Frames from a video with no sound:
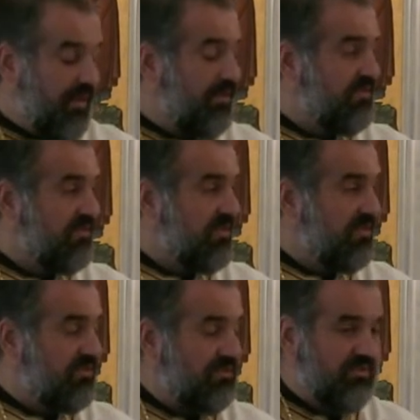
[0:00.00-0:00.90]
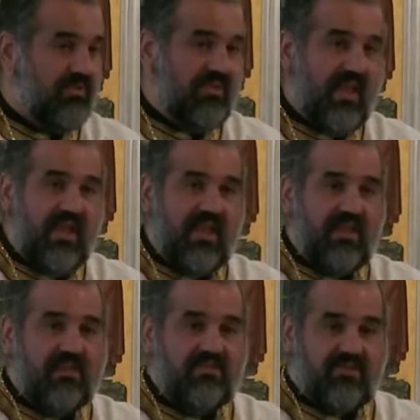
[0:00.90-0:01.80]
My brothers and sisters,
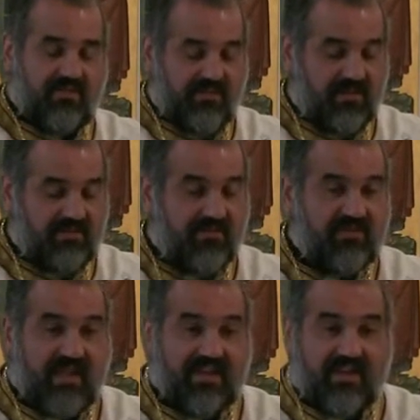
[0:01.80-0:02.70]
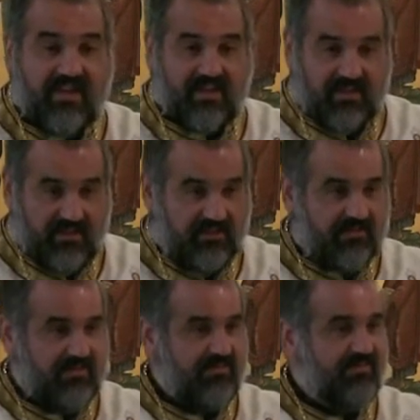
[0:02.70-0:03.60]
today is the Feast of St.
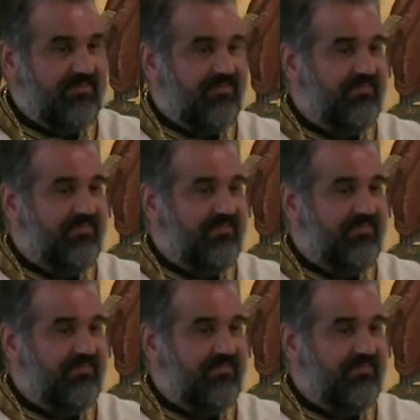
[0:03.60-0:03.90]
Nicholas,